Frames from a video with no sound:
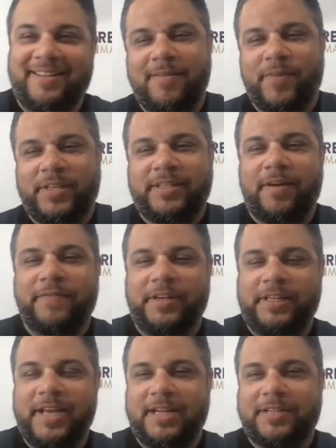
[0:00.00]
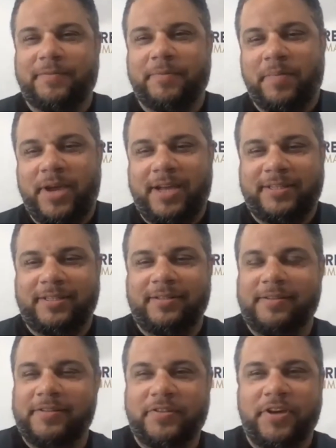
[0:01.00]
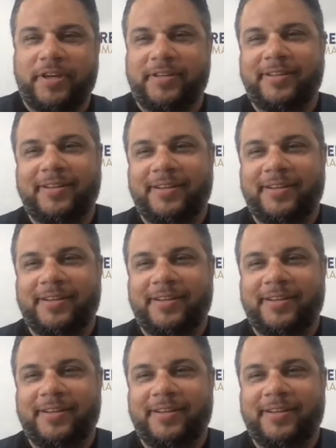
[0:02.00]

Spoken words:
Myself and detached from my past. This is good.